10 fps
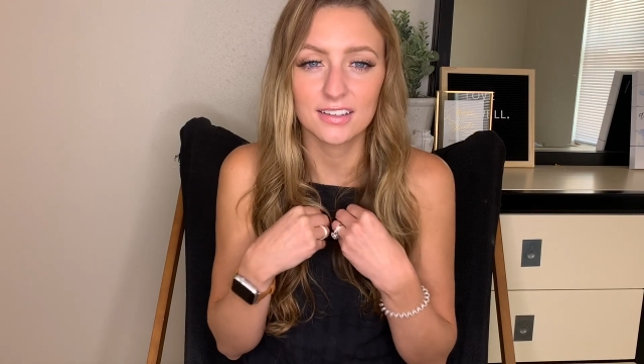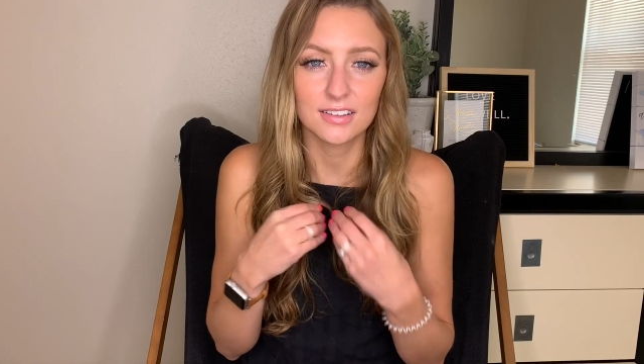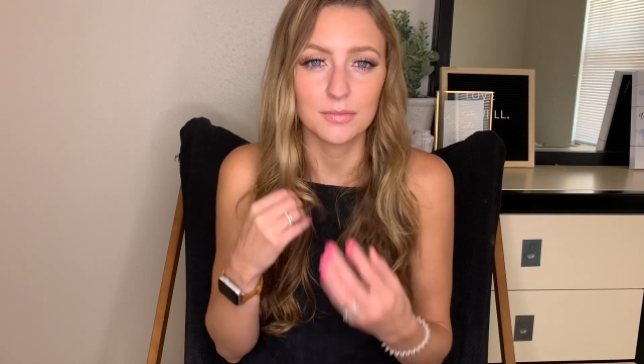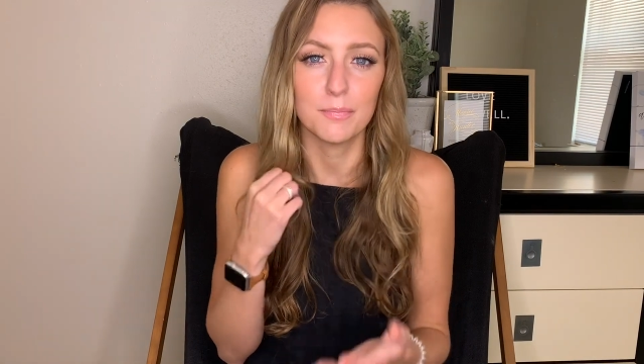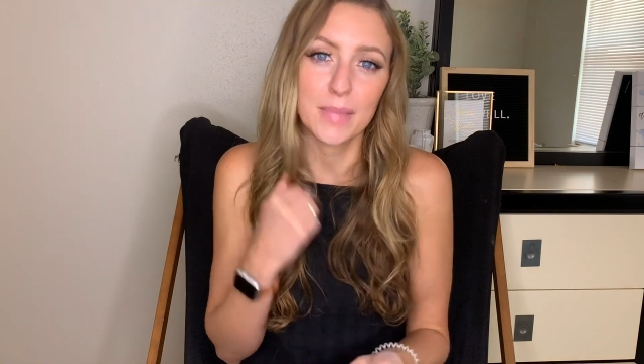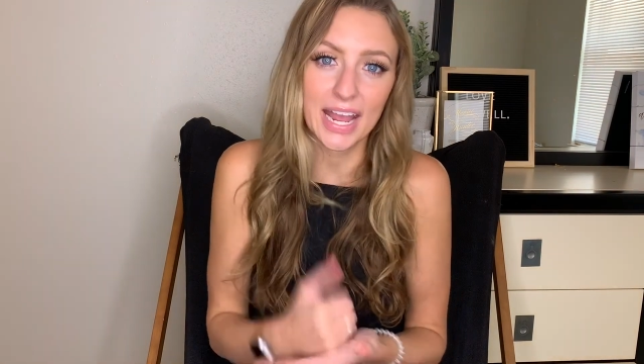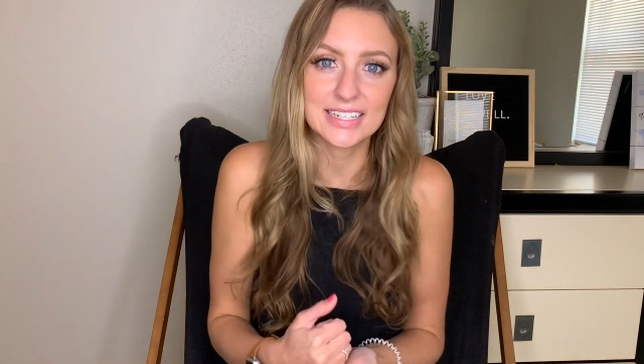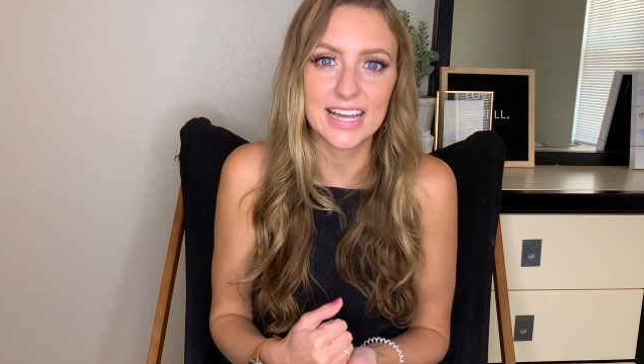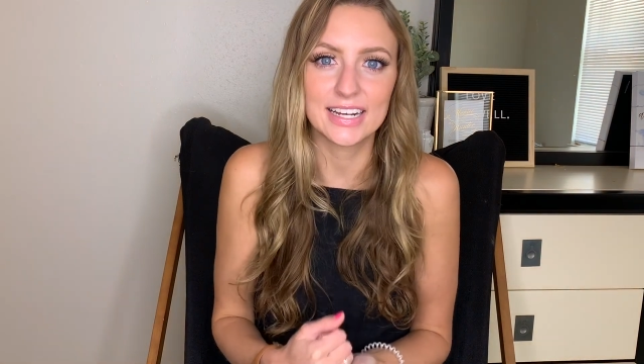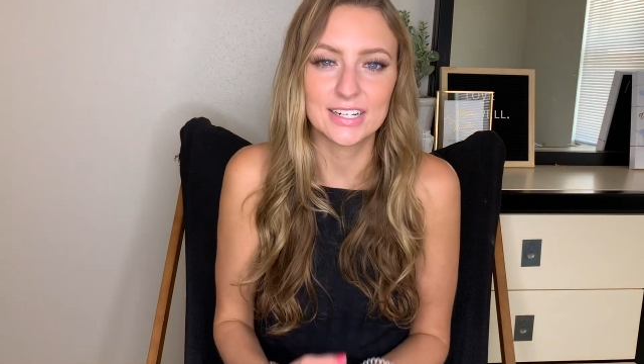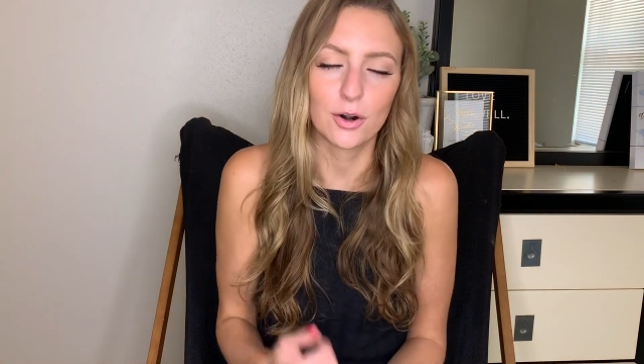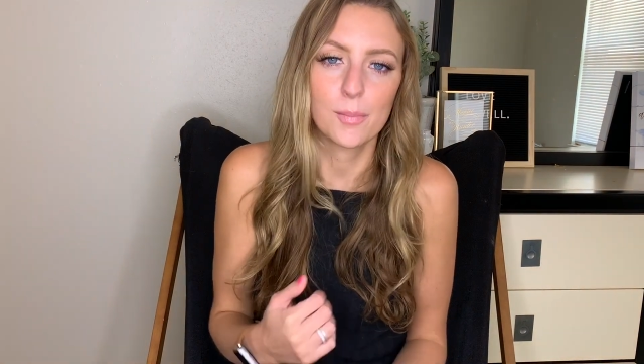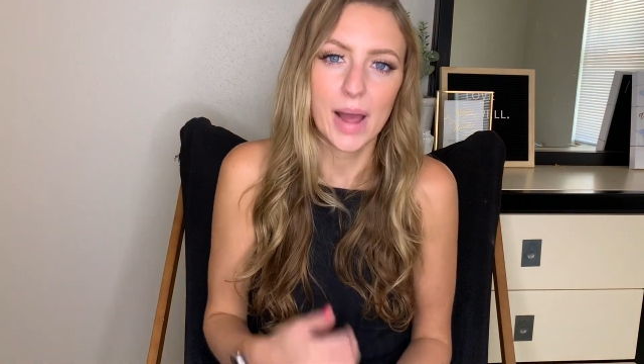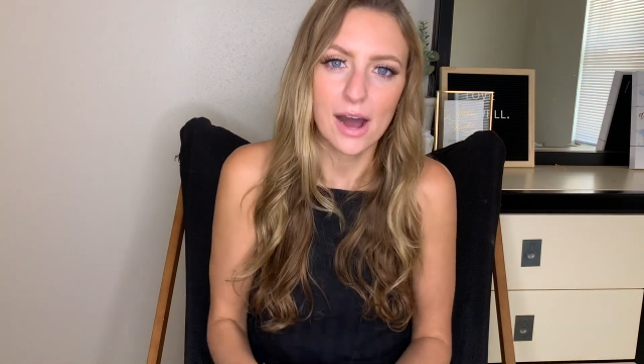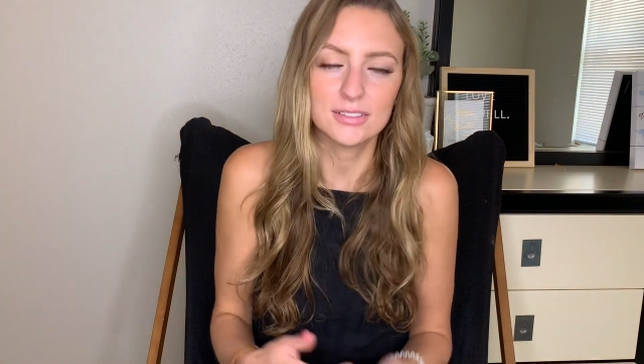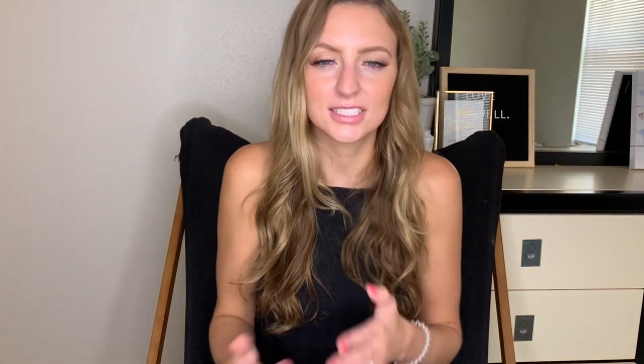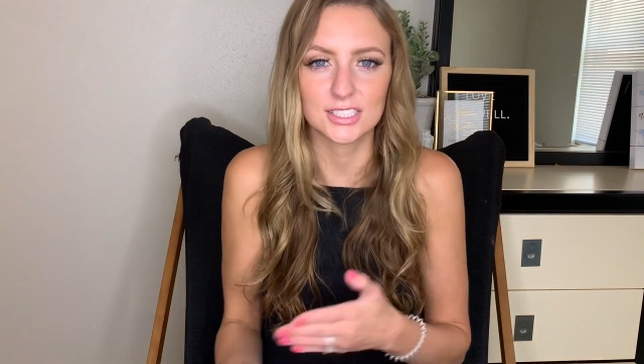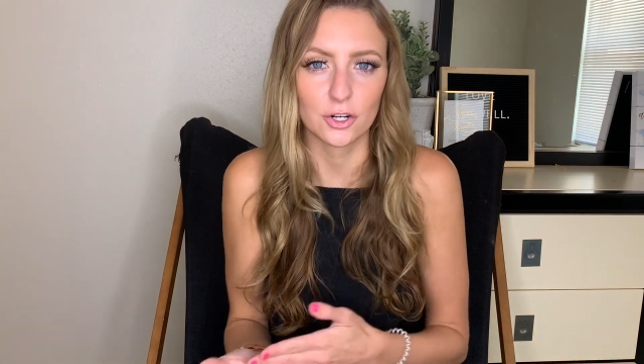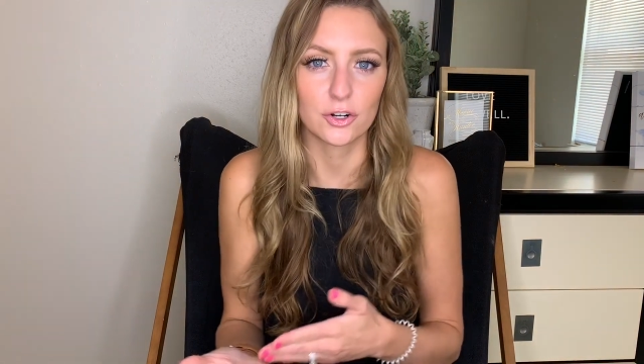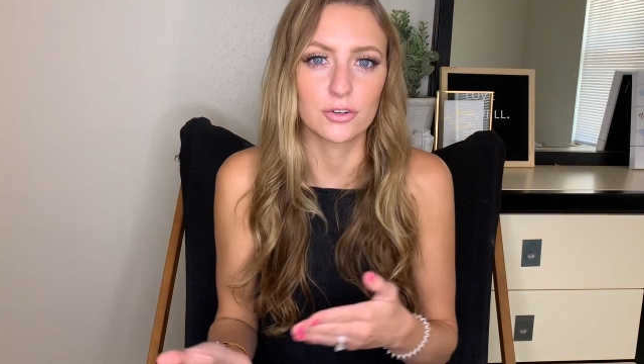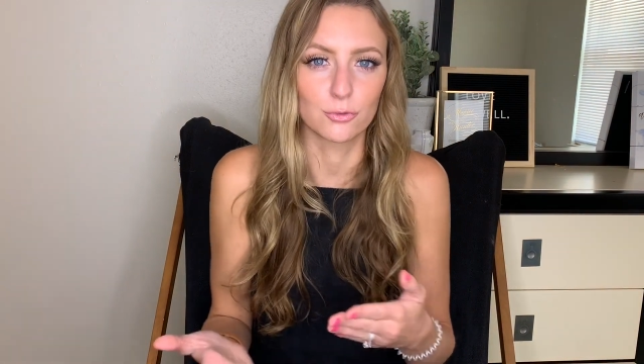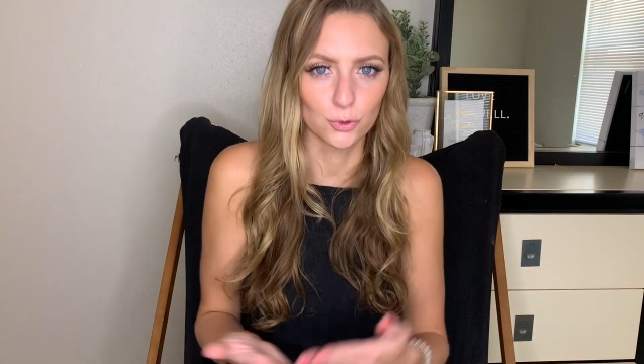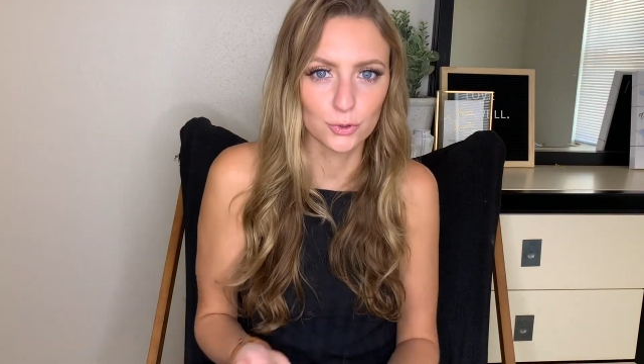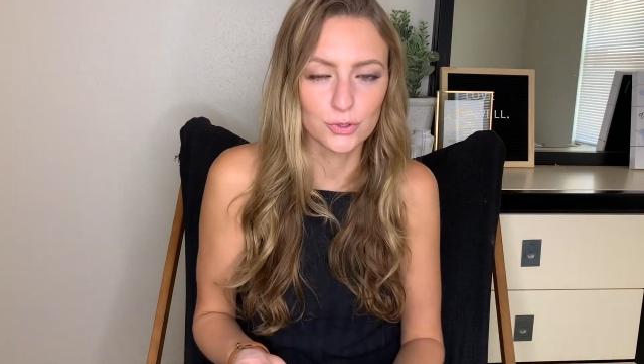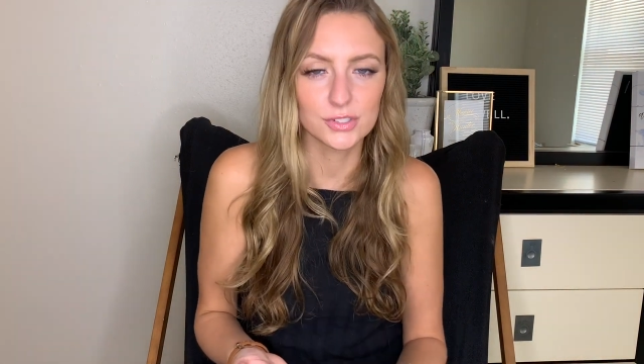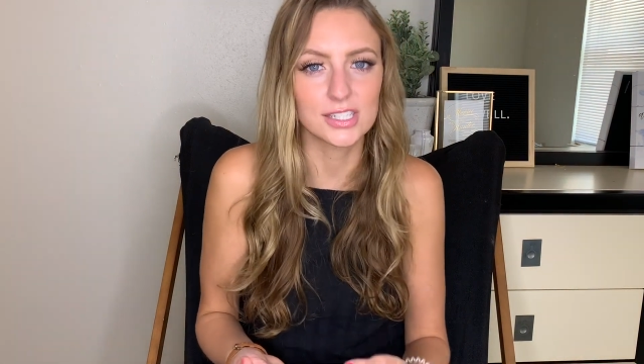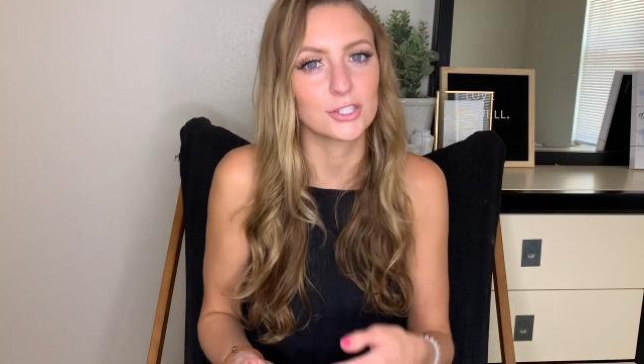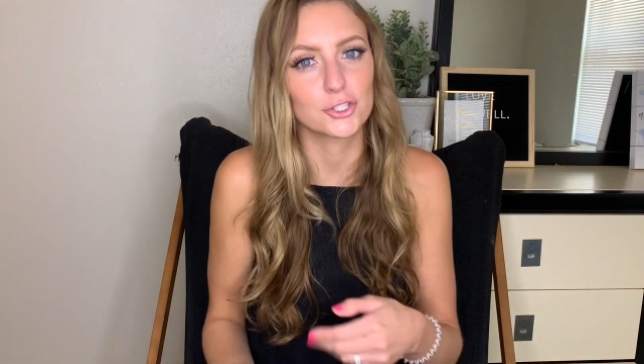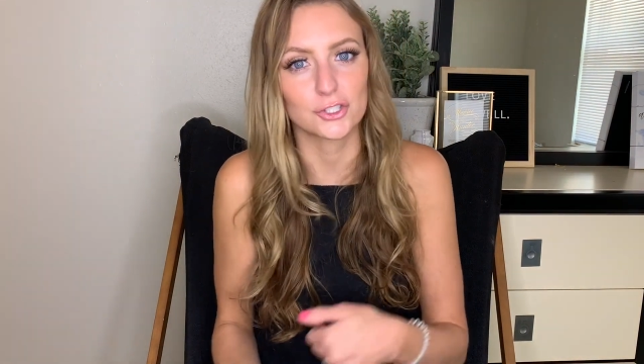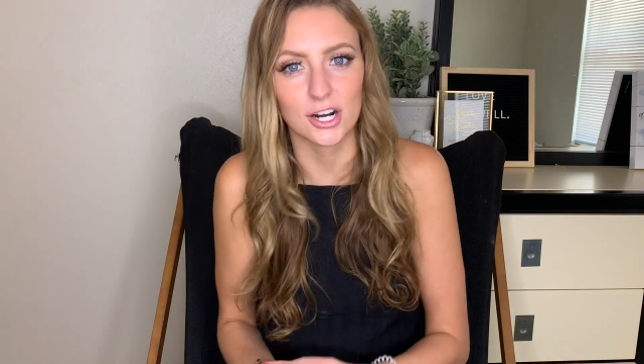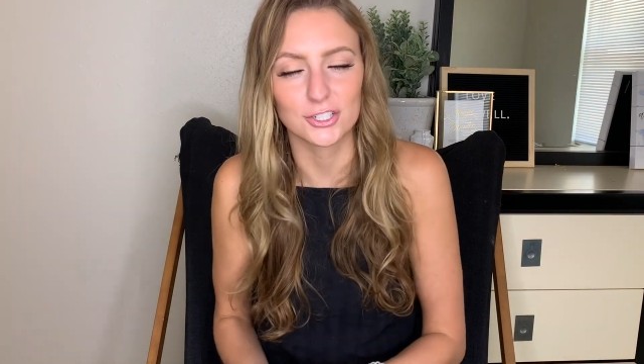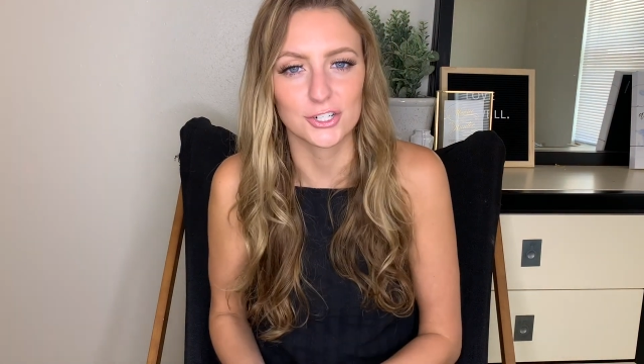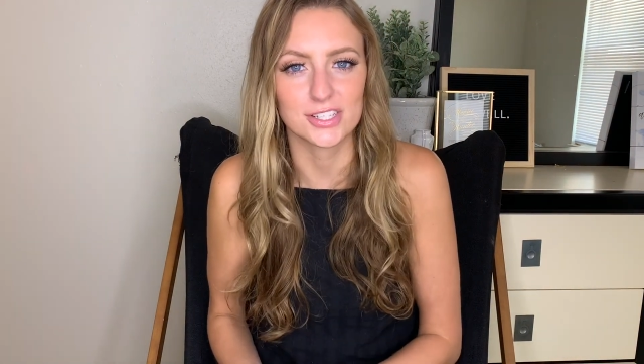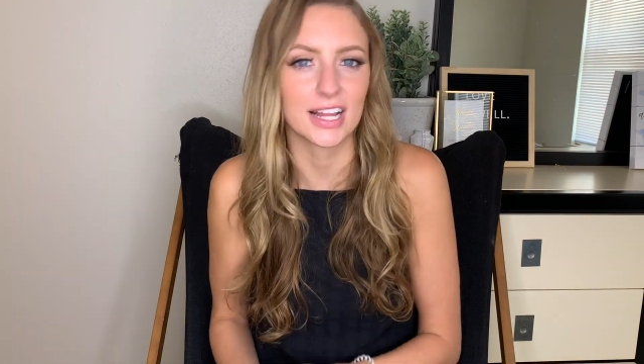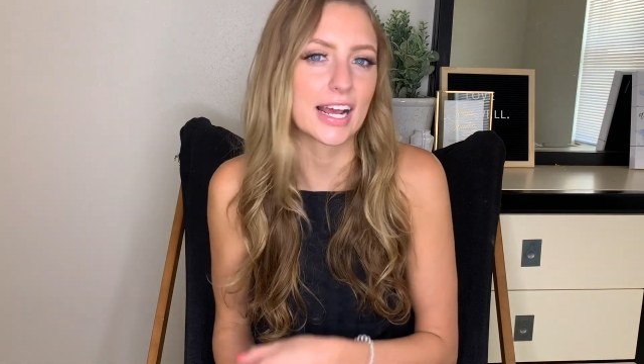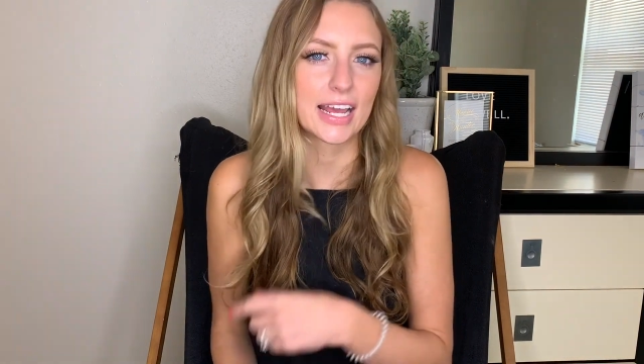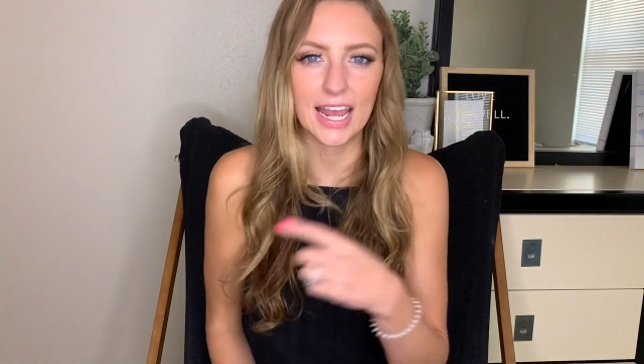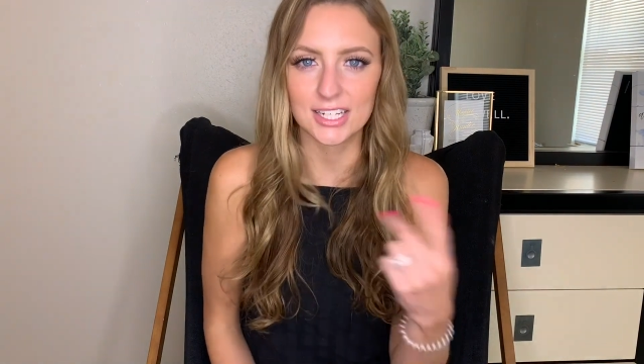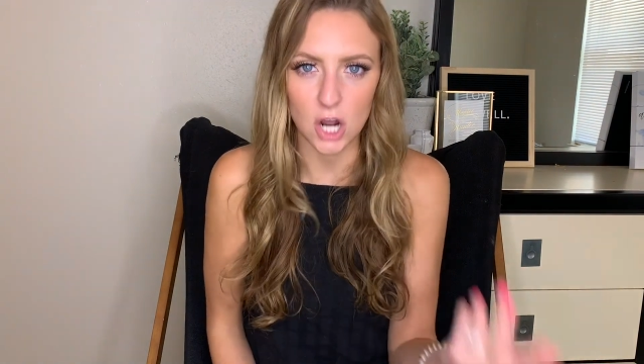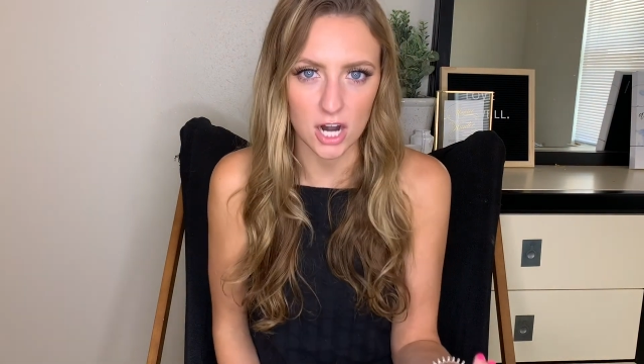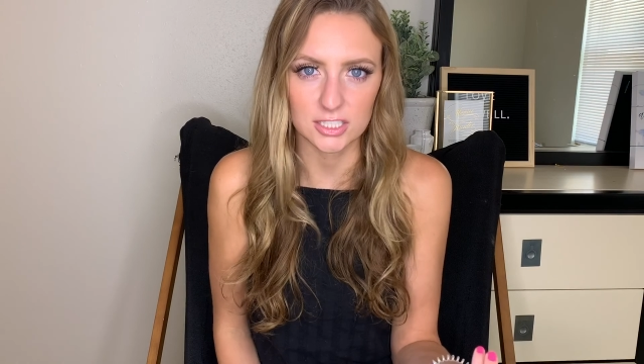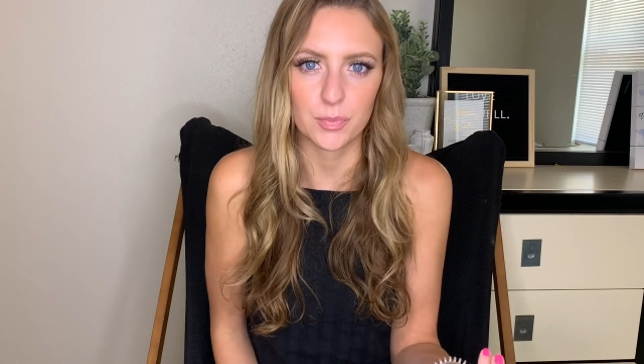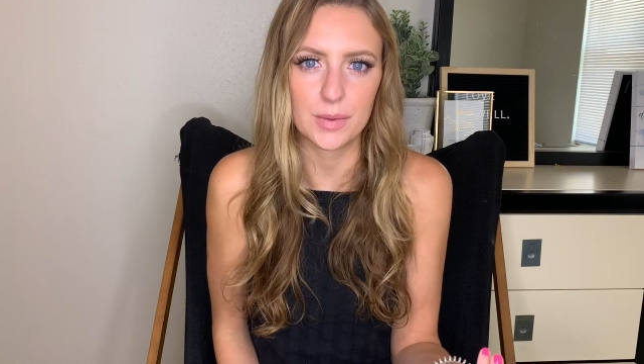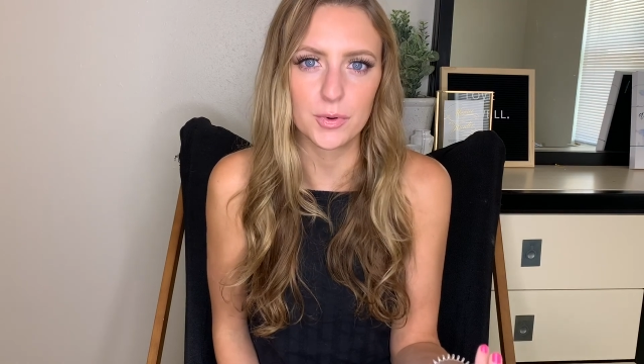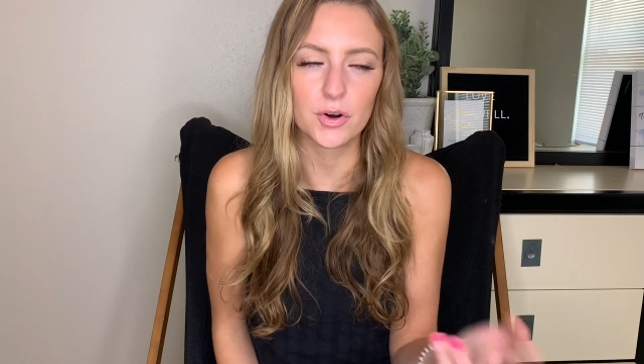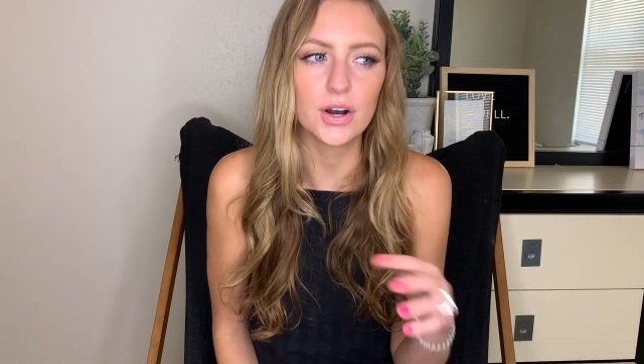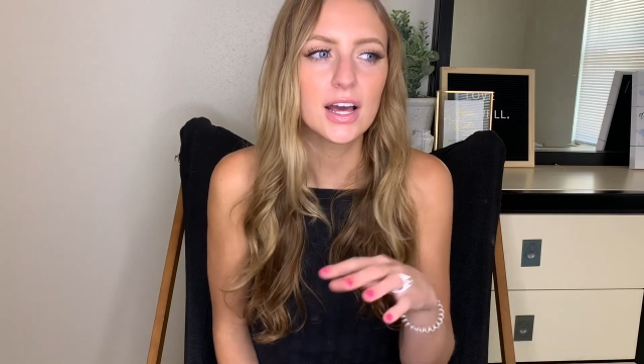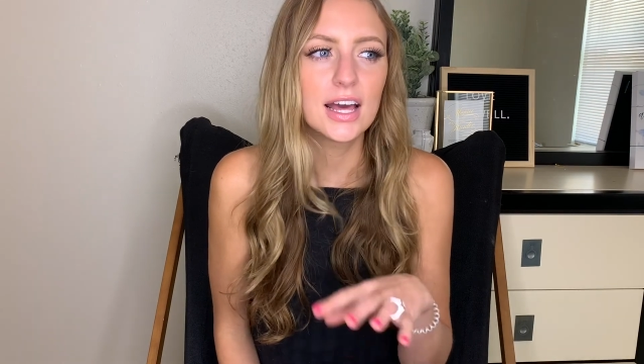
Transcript: mandated or bound to certain rules and structures that like I can't talk to people.